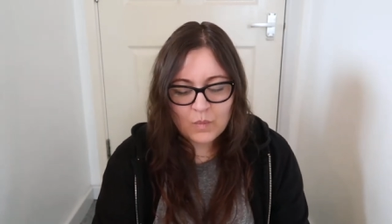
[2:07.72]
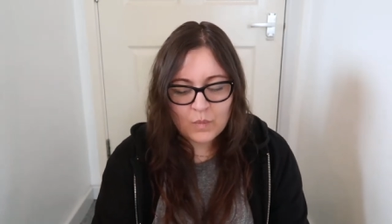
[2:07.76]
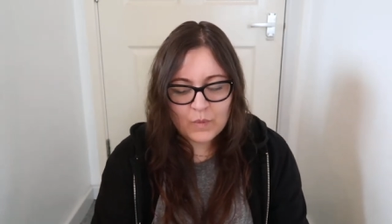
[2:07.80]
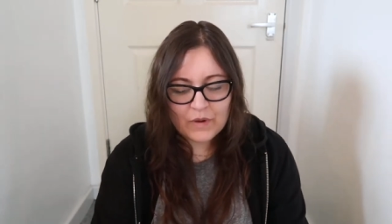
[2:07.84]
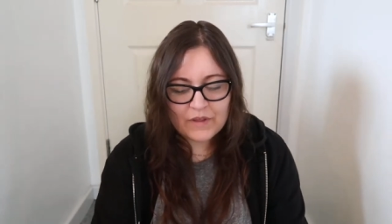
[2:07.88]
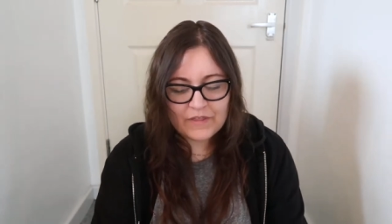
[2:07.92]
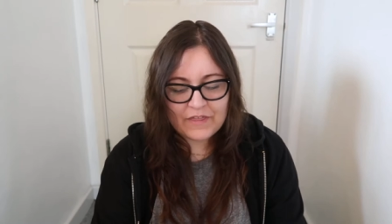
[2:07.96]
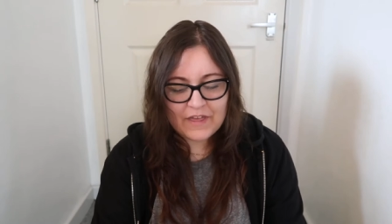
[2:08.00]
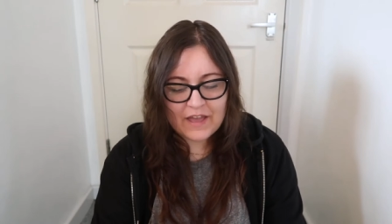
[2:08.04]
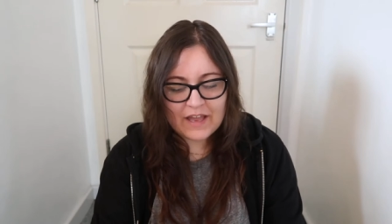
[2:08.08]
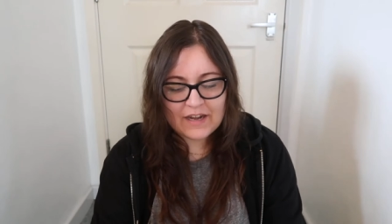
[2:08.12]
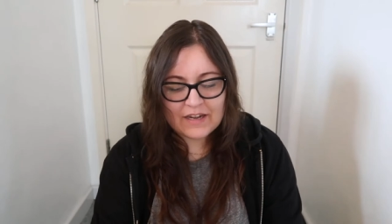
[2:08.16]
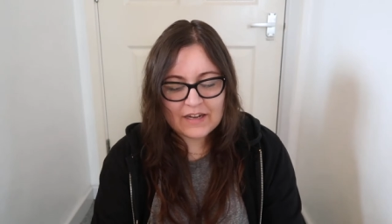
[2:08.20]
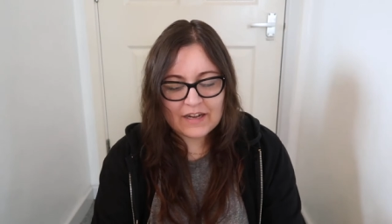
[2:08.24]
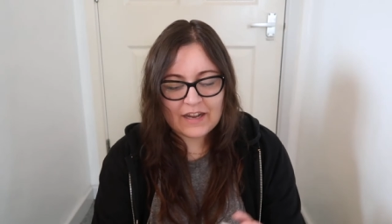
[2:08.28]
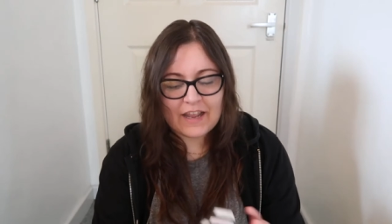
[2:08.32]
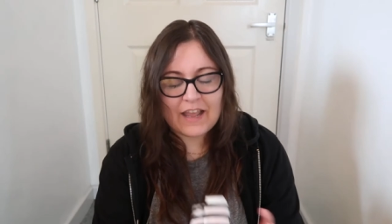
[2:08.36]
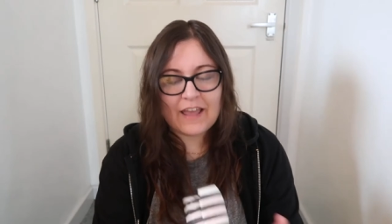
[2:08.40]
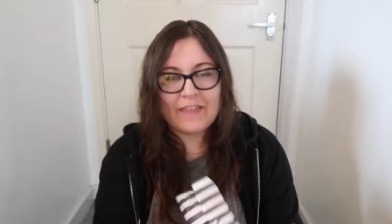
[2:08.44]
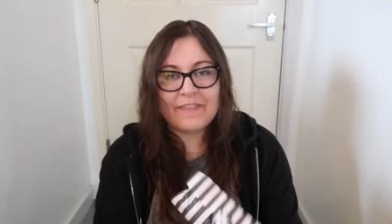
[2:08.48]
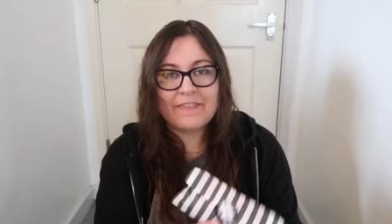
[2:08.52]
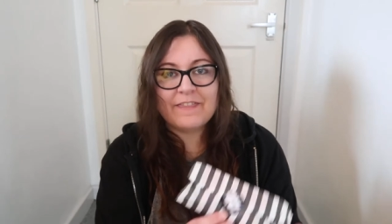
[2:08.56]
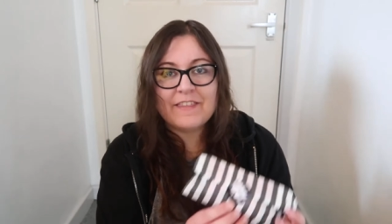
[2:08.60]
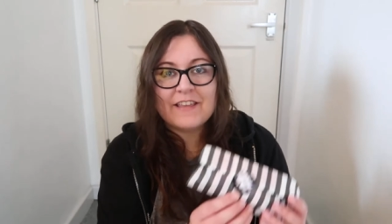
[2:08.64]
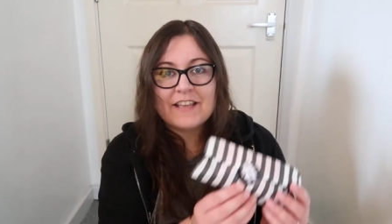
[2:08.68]
We then
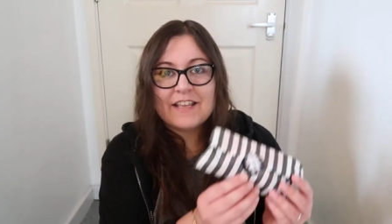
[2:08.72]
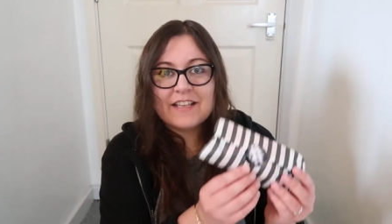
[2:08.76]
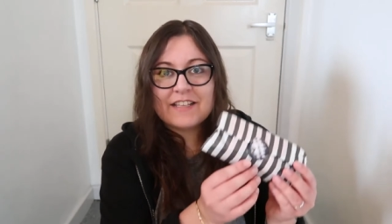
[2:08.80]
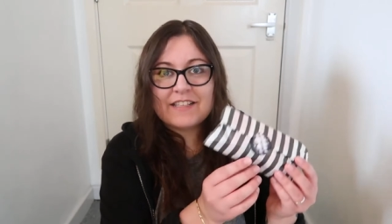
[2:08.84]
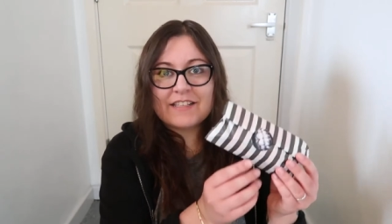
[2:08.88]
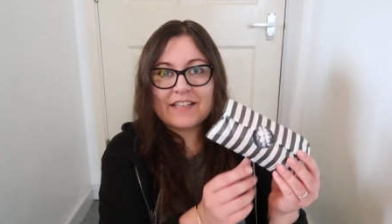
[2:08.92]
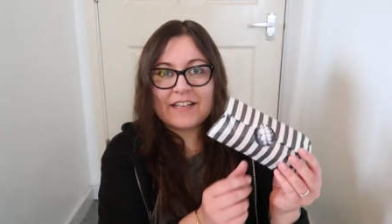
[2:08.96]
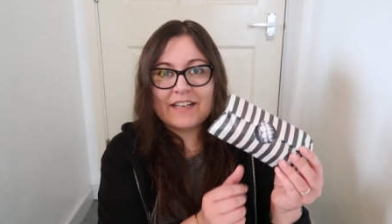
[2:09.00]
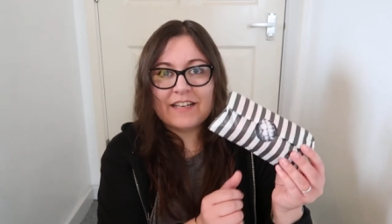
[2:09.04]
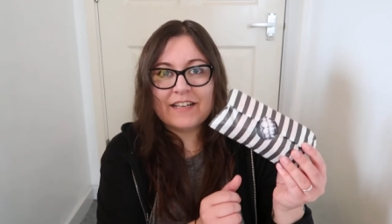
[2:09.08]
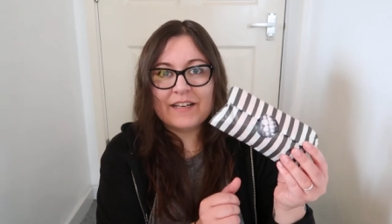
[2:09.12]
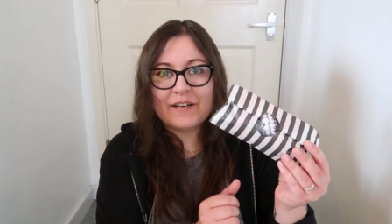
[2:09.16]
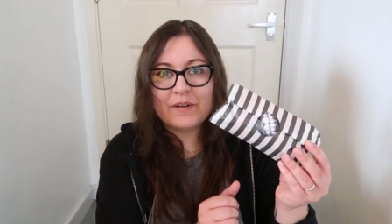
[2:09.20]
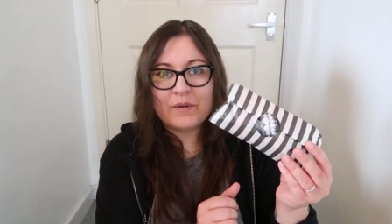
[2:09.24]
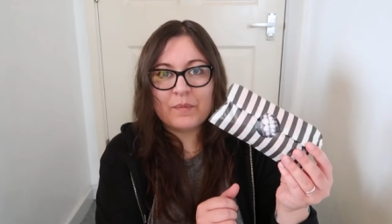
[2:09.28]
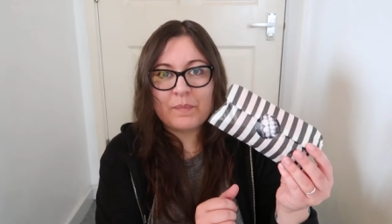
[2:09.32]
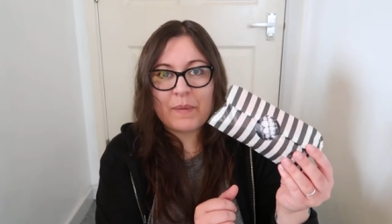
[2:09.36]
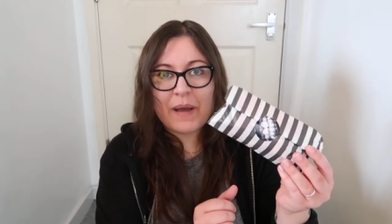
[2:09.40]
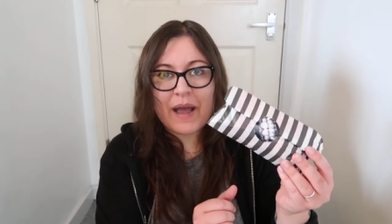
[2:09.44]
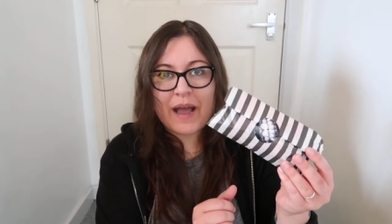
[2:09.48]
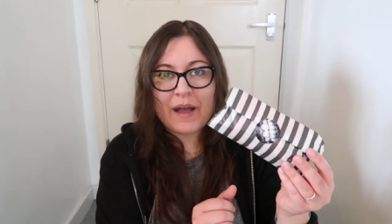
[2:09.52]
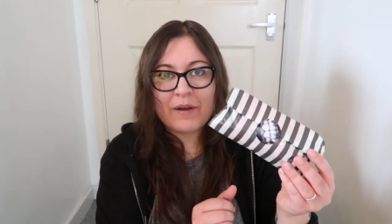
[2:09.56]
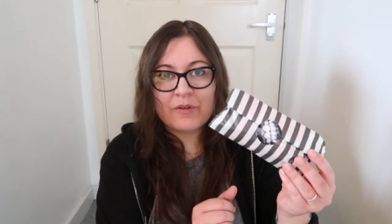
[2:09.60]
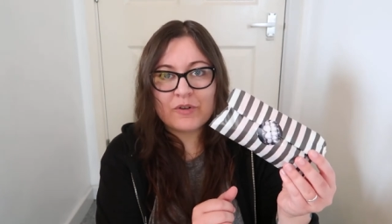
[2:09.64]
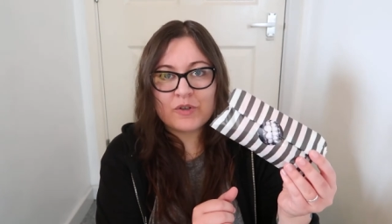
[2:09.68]
get this little
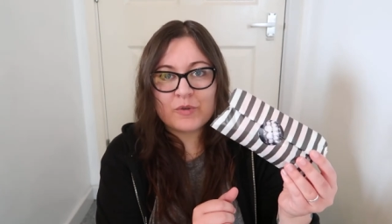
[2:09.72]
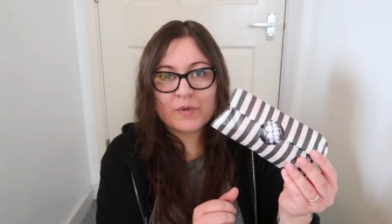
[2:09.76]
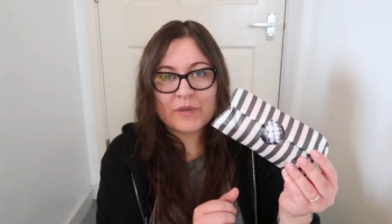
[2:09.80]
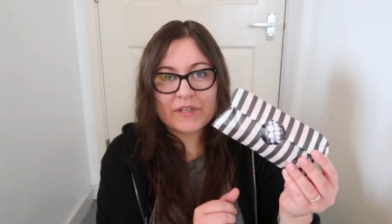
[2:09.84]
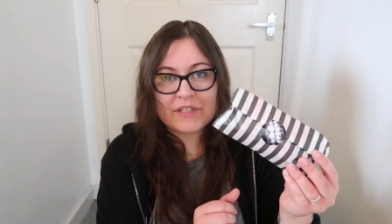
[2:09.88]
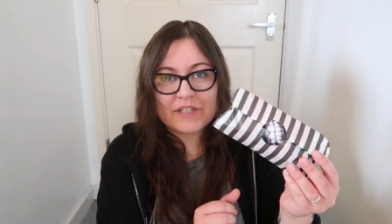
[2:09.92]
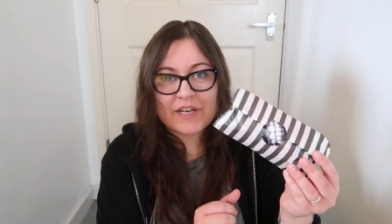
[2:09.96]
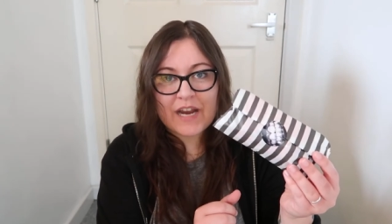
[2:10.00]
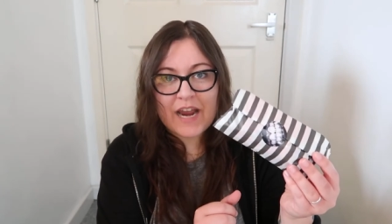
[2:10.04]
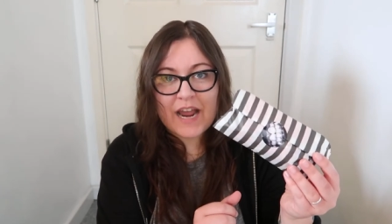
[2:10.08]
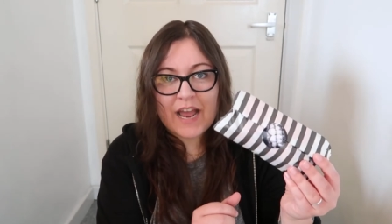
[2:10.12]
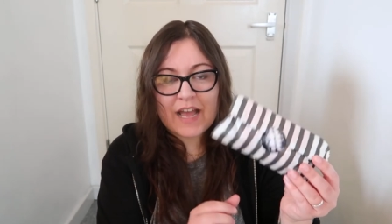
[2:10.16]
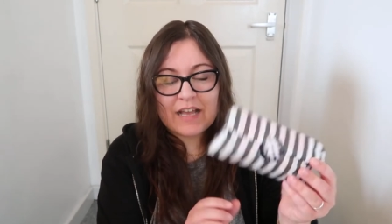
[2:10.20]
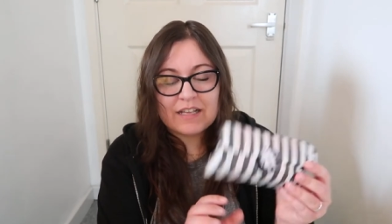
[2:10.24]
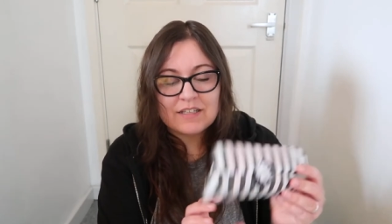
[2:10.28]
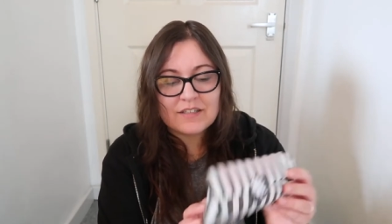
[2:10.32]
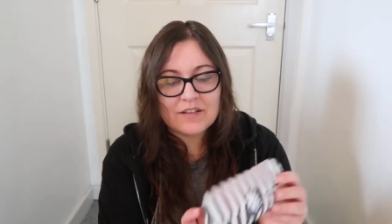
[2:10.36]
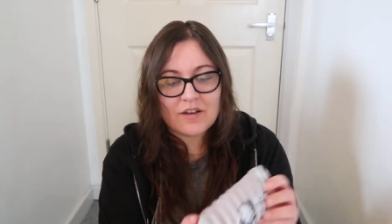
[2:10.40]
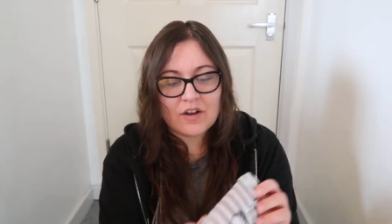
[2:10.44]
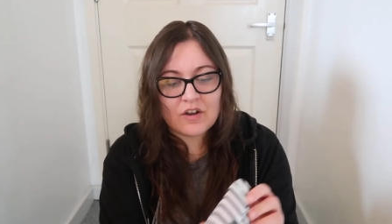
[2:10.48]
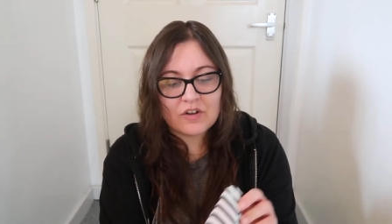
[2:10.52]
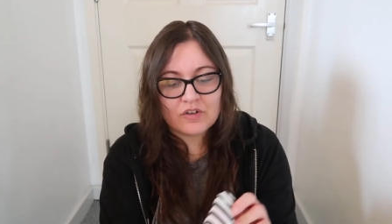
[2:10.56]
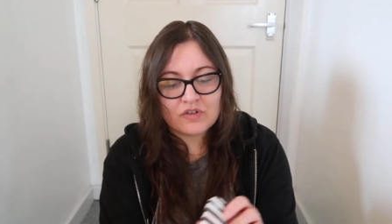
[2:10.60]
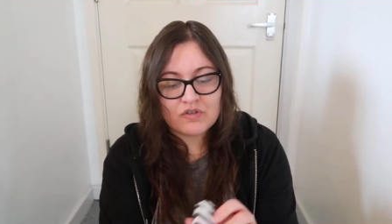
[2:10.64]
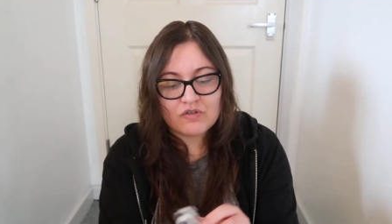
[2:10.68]
pouch which has
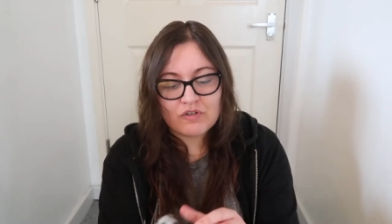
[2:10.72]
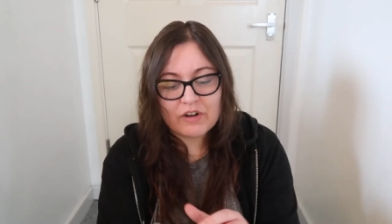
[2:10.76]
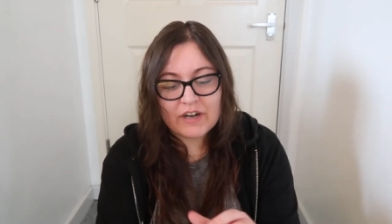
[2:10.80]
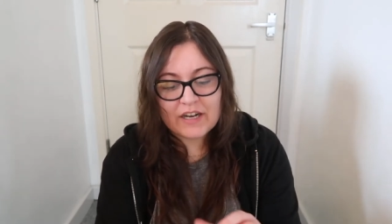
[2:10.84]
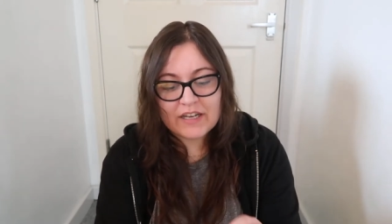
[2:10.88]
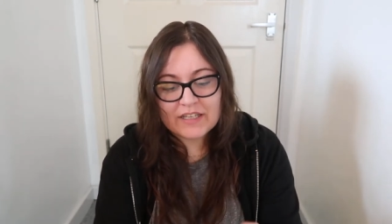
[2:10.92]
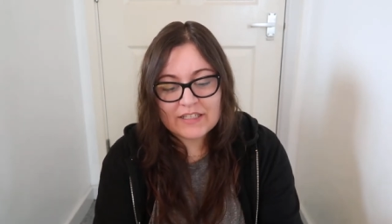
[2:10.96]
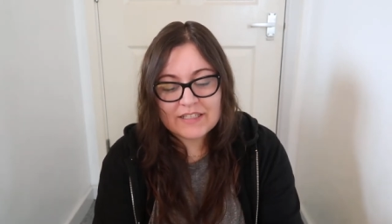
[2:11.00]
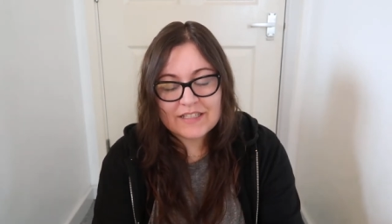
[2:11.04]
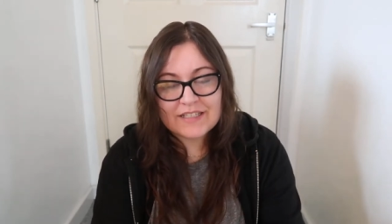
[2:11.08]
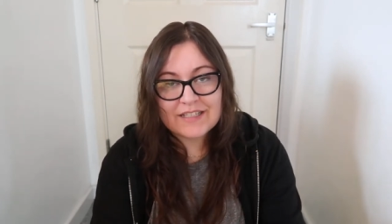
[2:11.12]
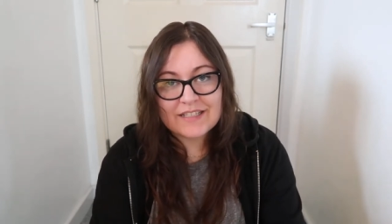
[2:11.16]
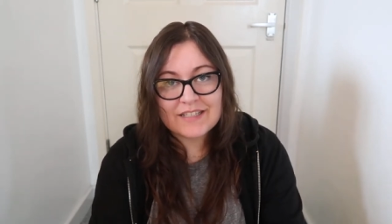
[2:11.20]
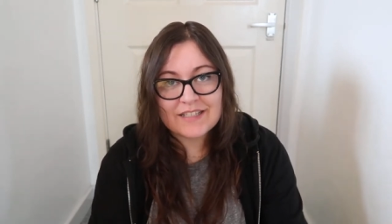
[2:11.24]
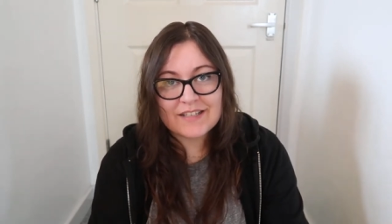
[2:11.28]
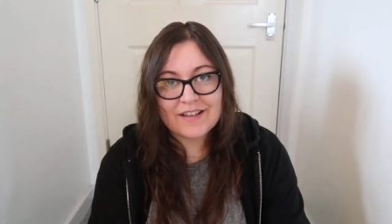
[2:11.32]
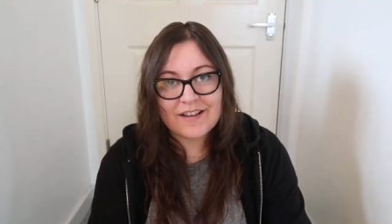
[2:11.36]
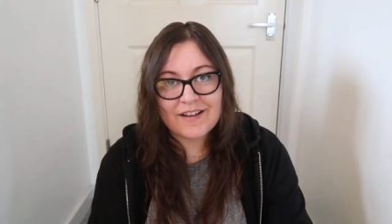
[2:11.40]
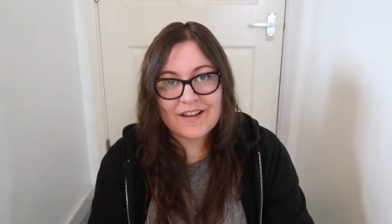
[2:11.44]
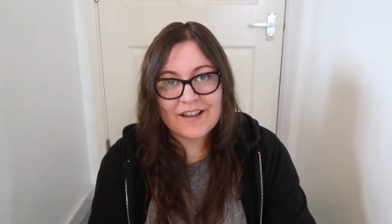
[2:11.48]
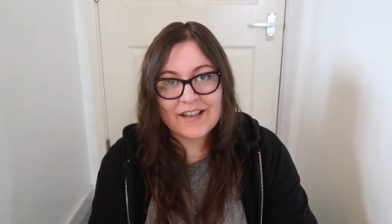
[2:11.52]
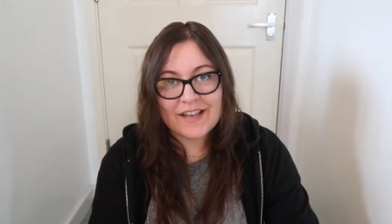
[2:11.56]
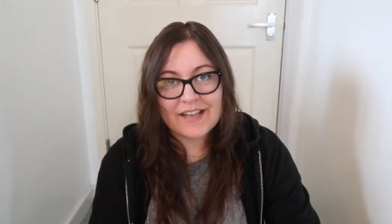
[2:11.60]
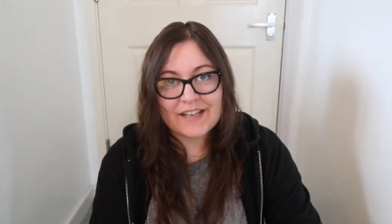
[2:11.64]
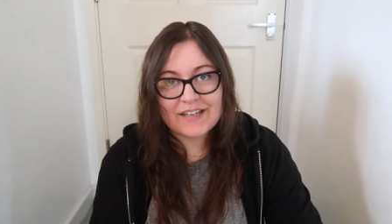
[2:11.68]
our drinks
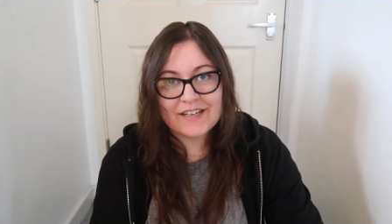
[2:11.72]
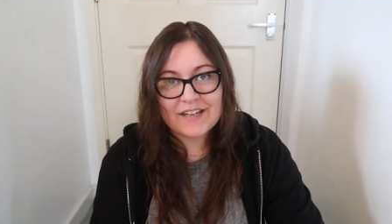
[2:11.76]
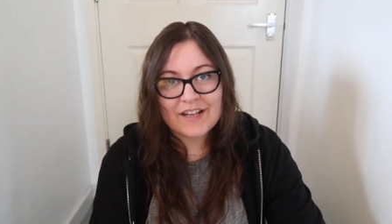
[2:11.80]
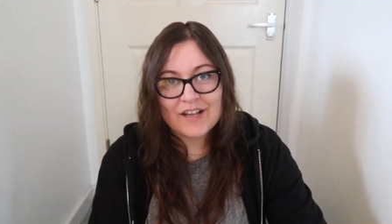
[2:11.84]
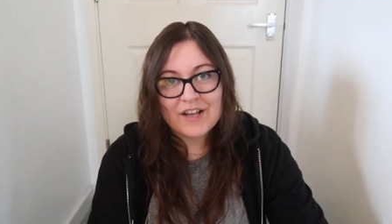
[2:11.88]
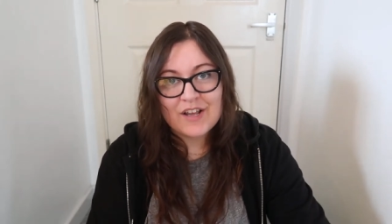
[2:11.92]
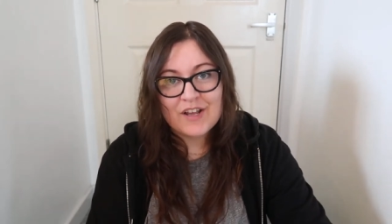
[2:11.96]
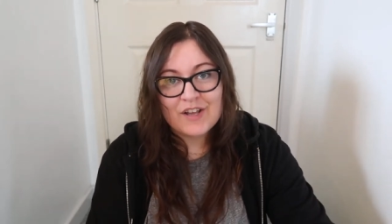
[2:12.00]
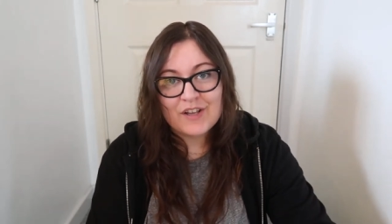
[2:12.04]
inside.